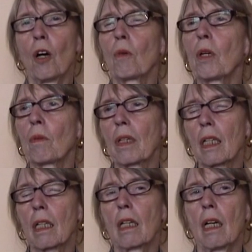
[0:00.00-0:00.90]
we
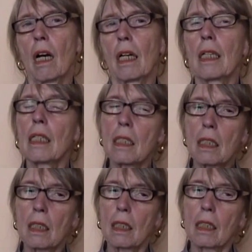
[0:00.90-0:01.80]
will
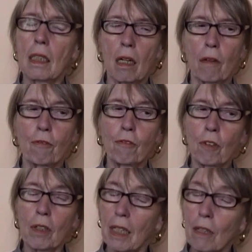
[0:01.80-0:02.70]
easily
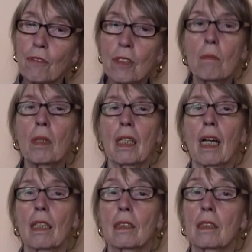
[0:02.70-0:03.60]
forgive somebody
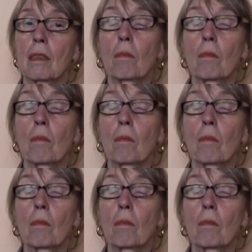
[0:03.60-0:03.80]
else,